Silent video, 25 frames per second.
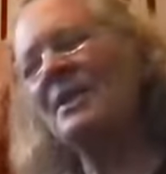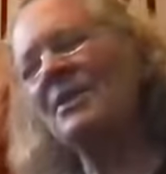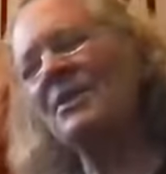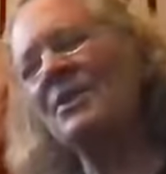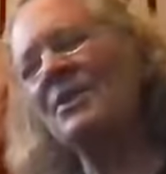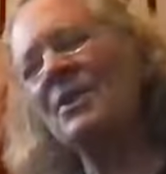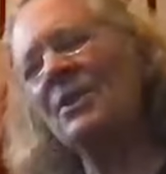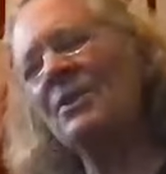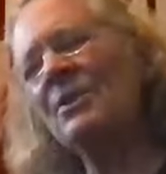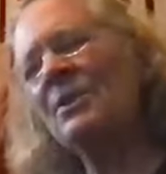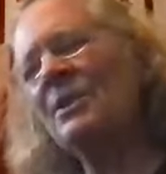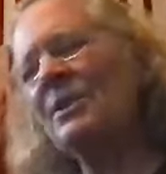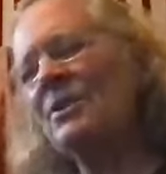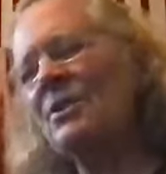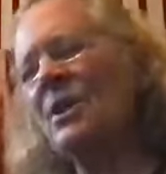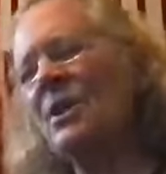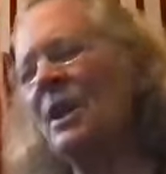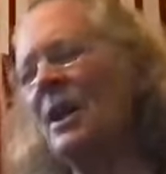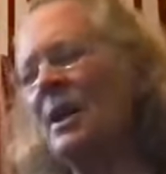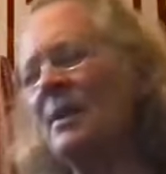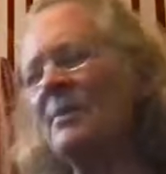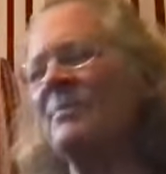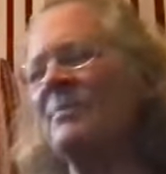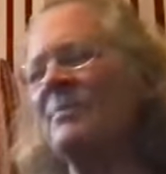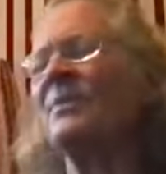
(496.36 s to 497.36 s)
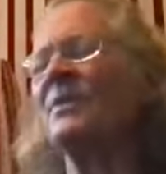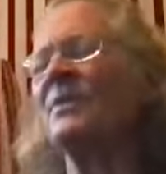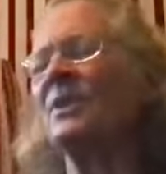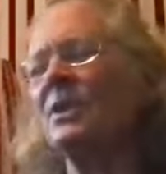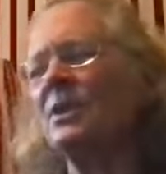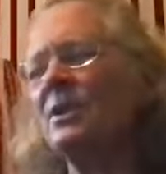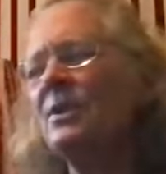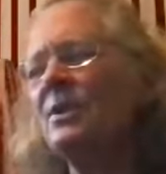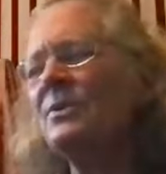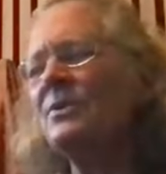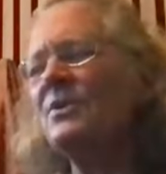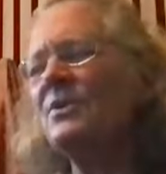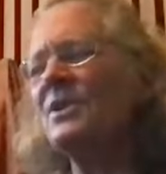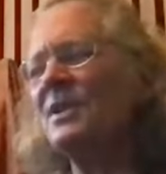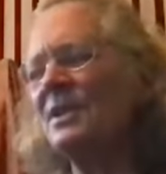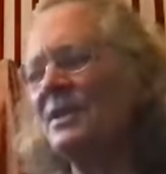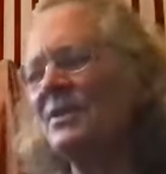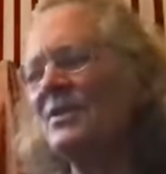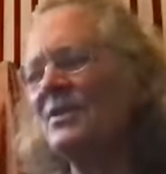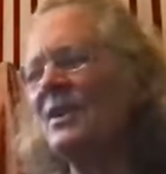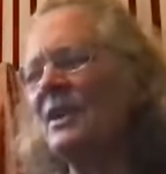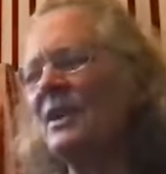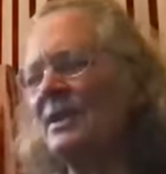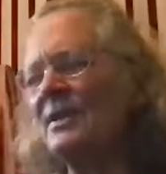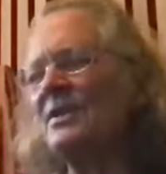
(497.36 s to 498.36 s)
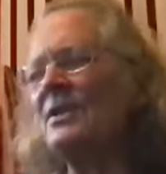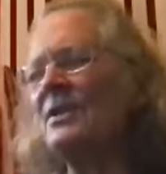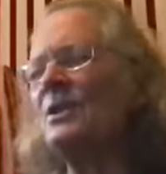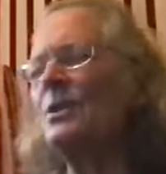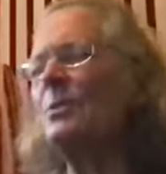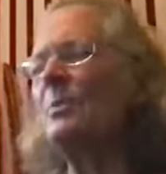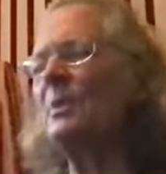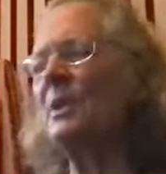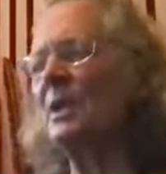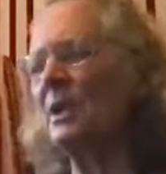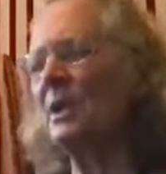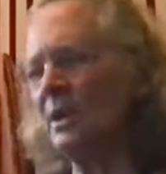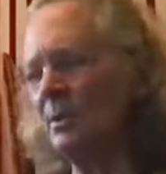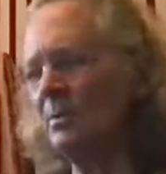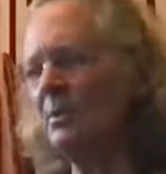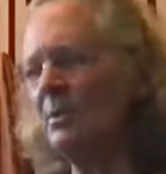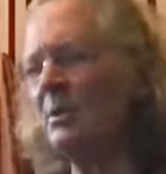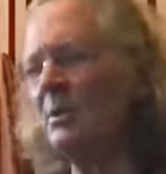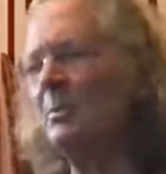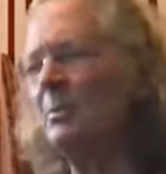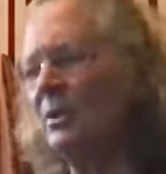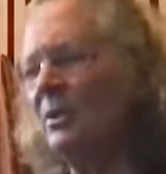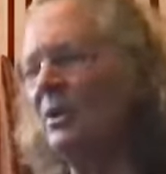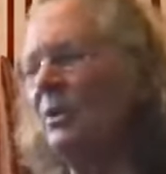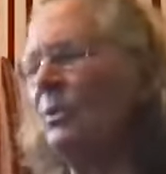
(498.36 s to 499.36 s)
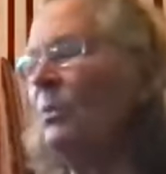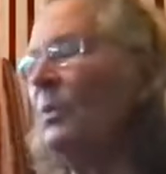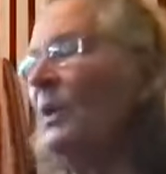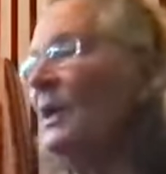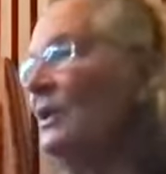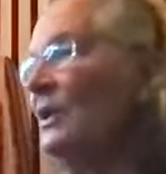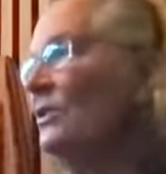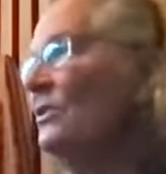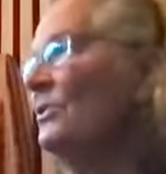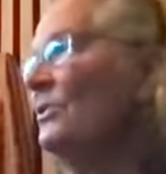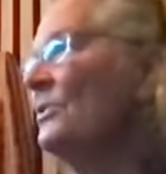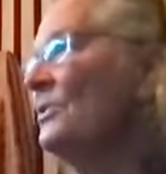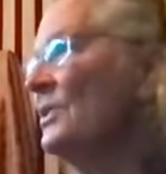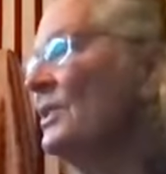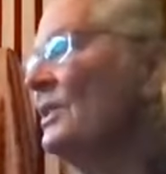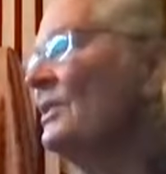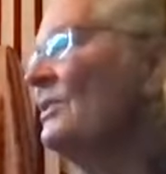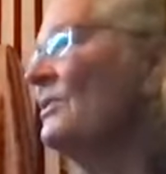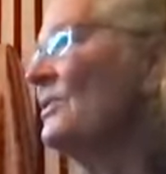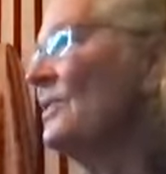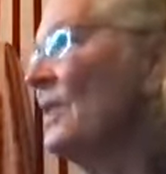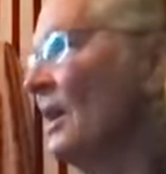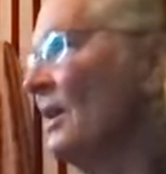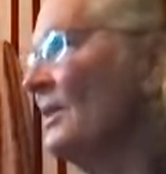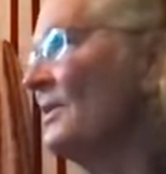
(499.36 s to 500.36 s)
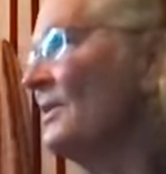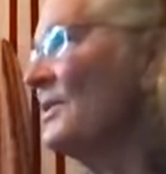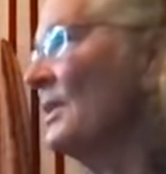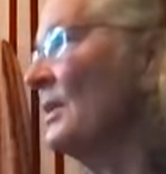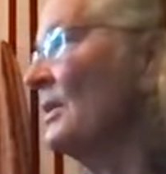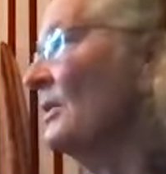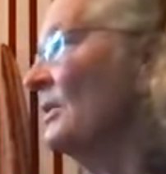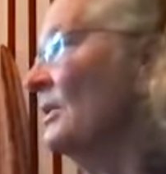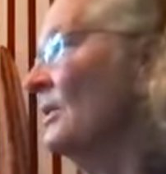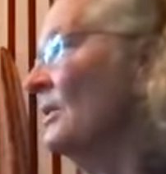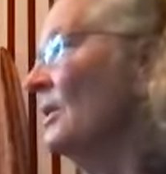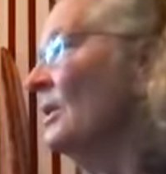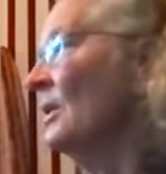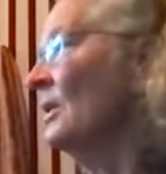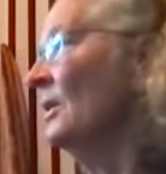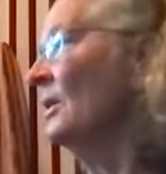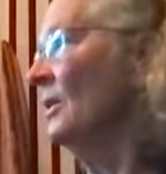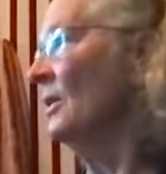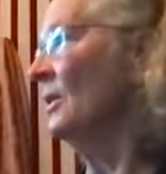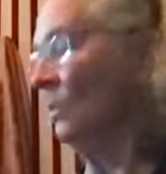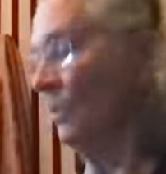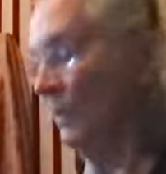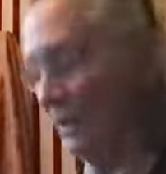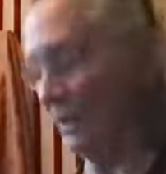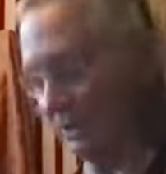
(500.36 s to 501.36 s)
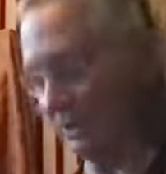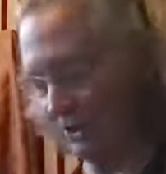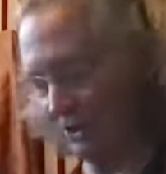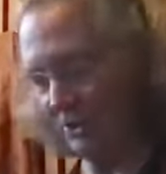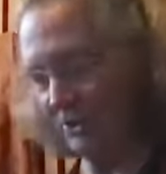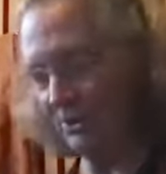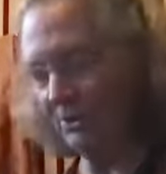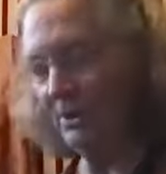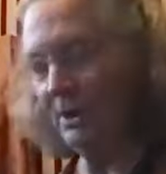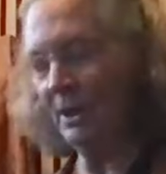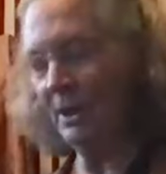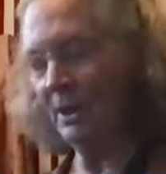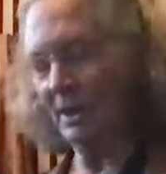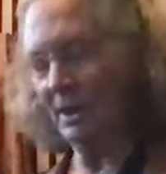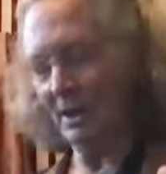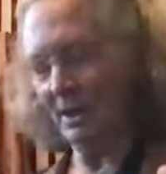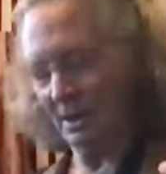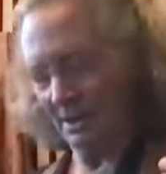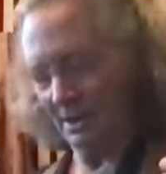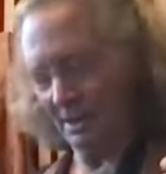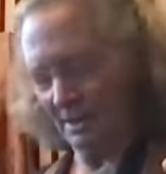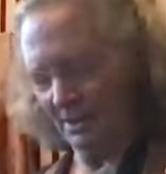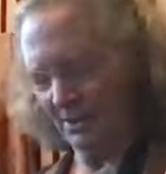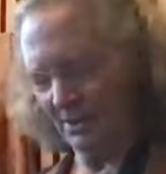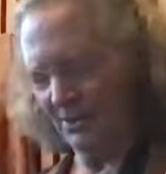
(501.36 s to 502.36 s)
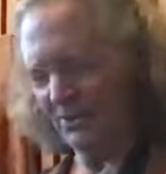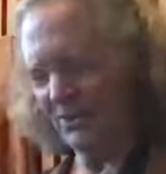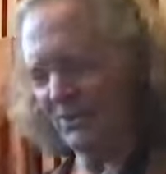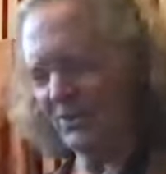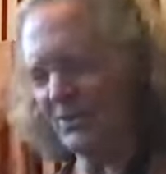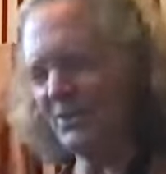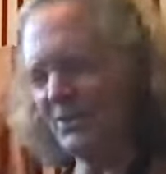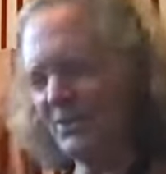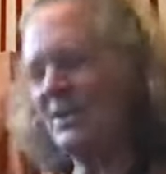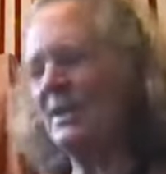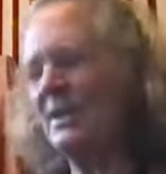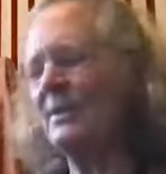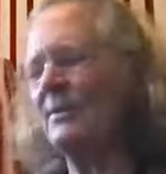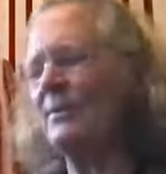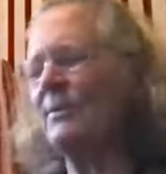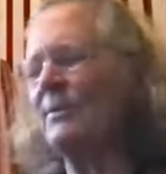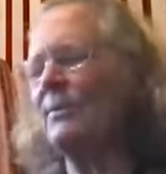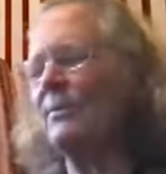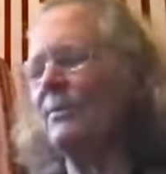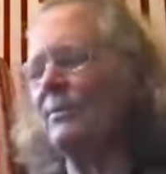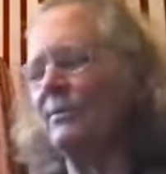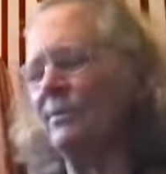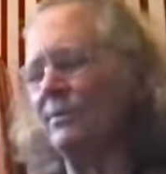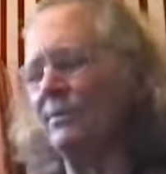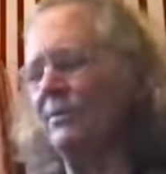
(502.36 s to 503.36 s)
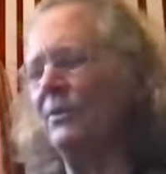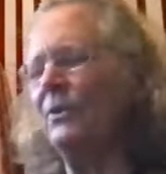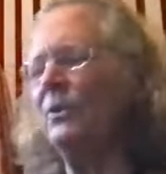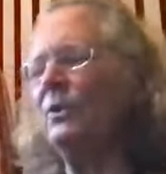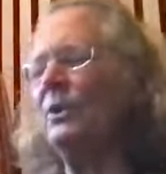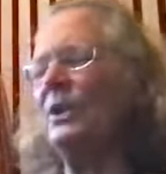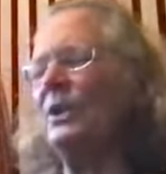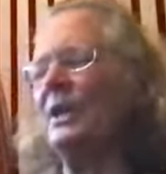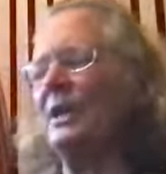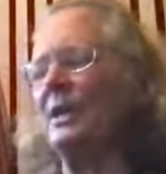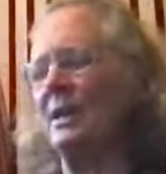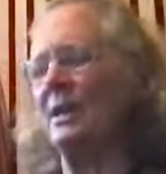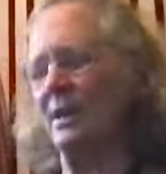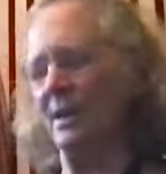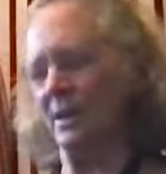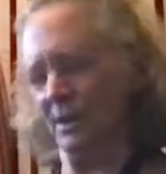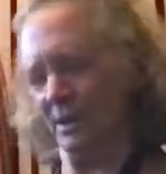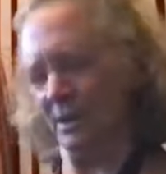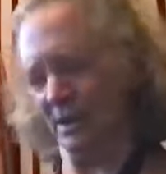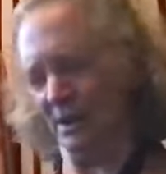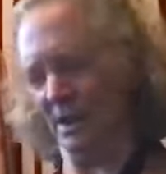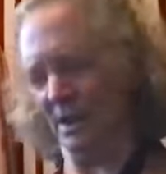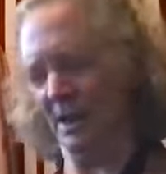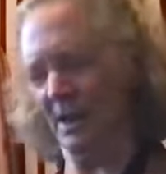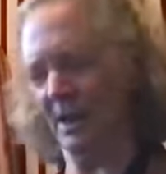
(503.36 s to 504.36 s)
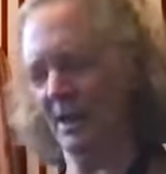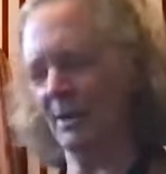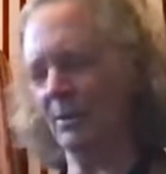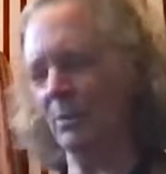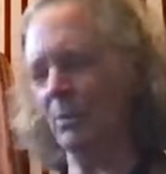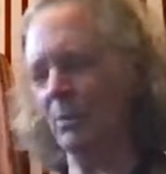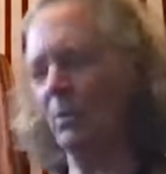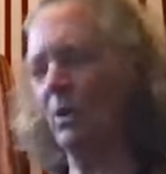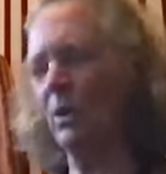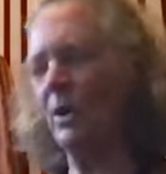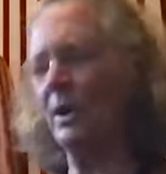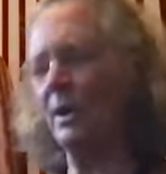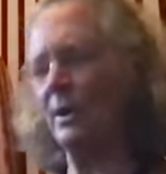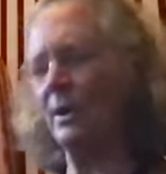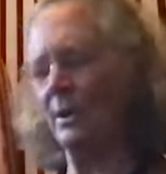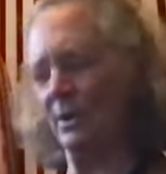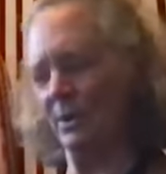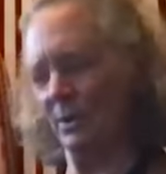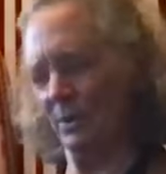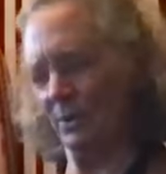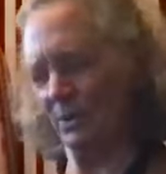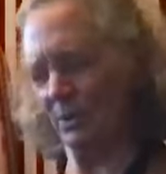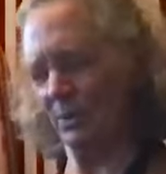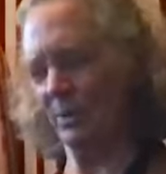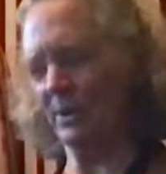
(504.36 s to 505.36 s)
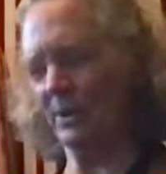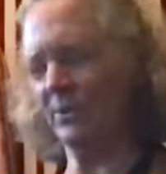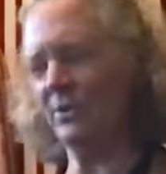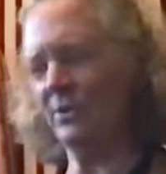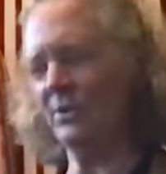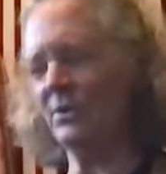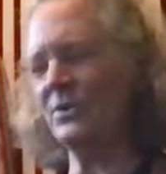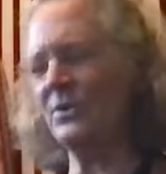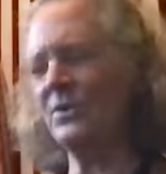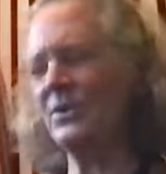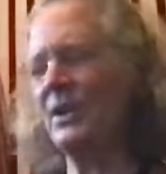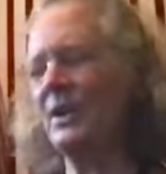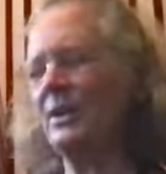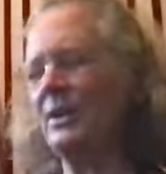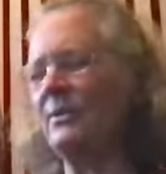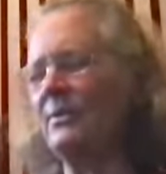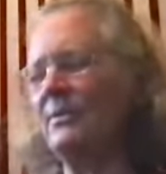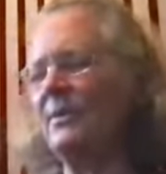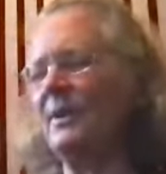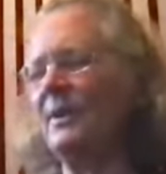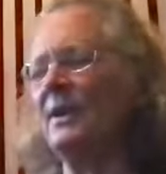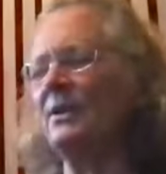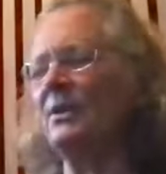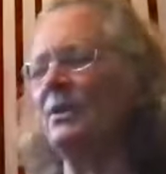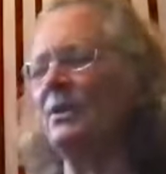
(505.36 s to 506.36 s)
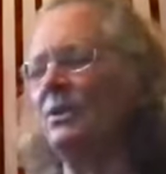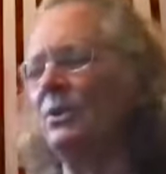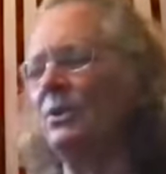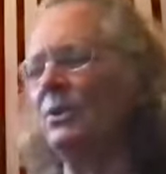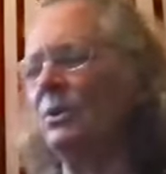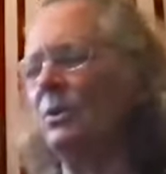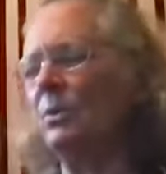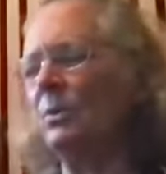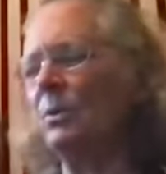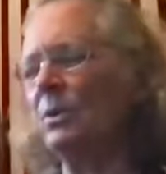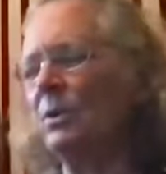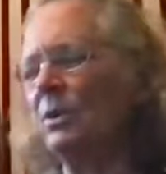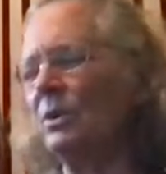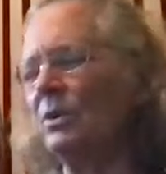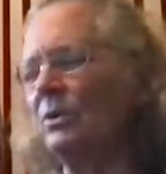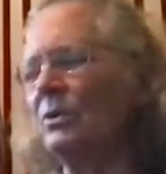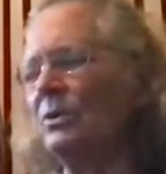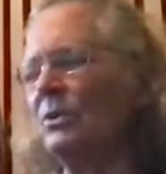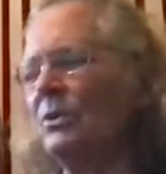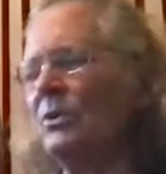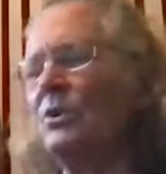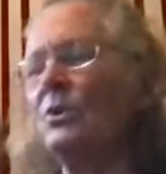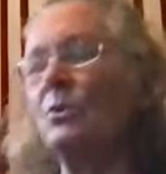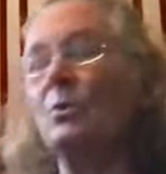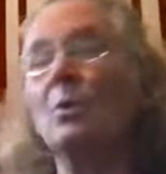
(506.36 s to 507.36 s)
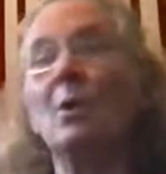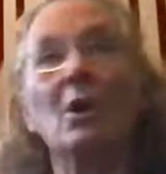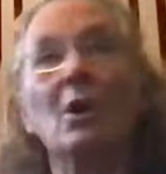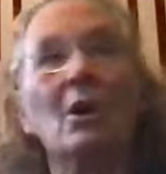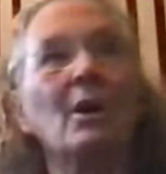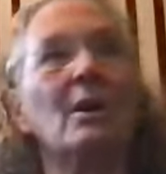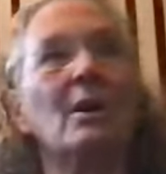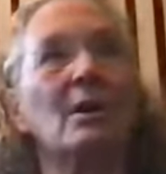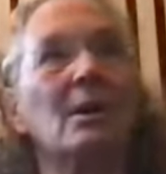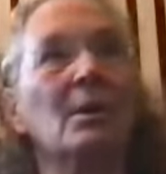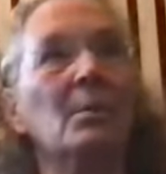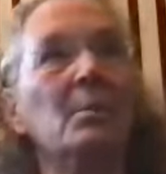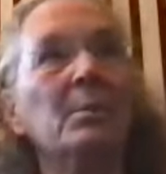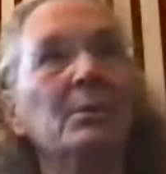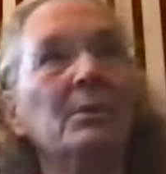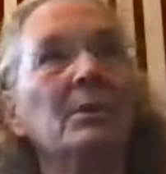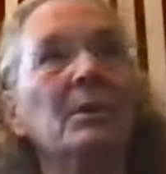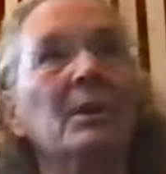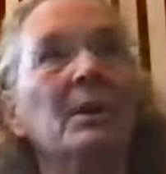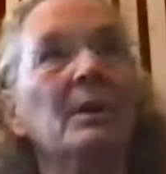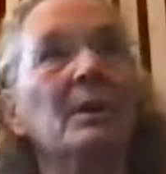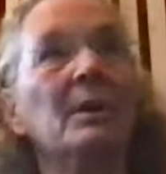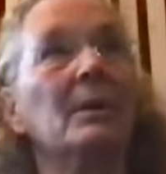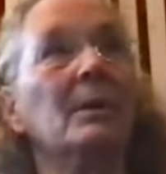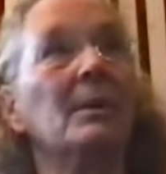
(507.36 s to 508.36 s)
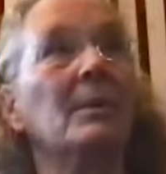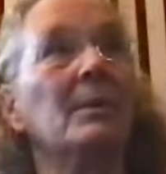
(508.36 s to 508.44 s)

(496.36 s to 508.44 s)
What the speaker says: is, Dogen taught, you don't sit Zazen to become a Buddha. When you sit Zazen, when you sit fully at one with yourself and the whole world, you are a Buddha.